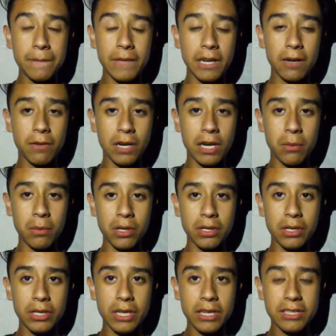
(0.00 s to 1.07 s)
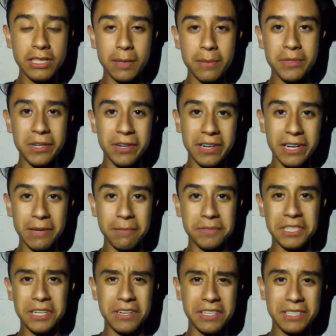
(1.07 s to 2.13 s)
And I forgot what other things. I'm sorry. I'm
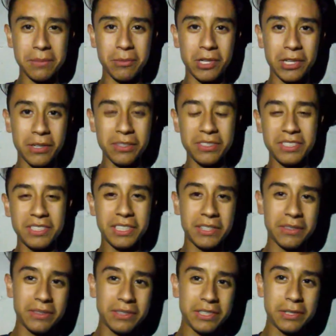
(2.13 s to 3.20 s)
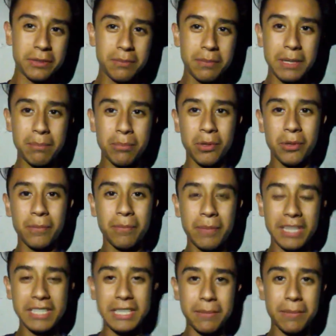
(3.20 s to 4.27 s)
staring somewhere else. There's people
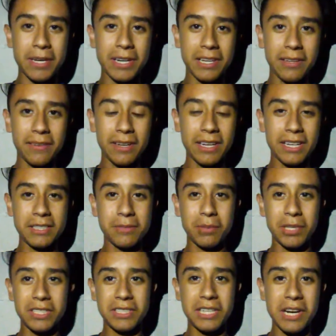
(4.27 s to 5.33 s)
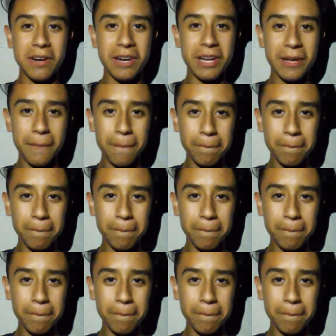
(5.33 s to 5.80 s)
passing by and it's pretty scary.